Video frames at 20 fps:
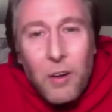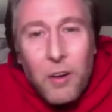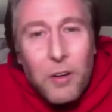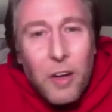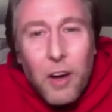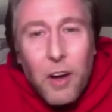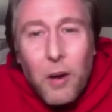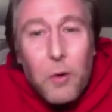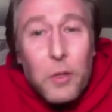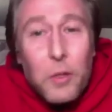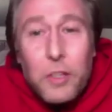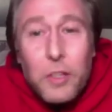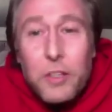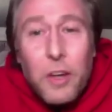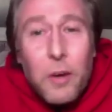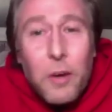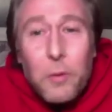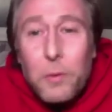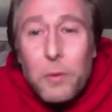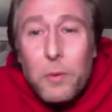No, you
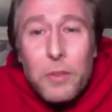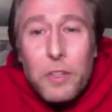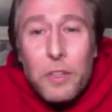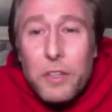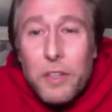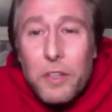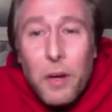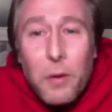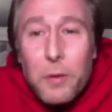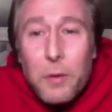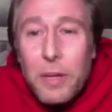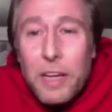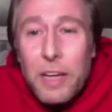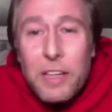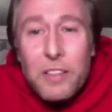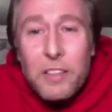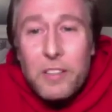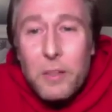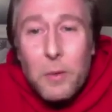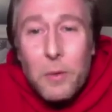don't. You don't
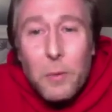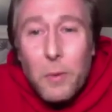need to.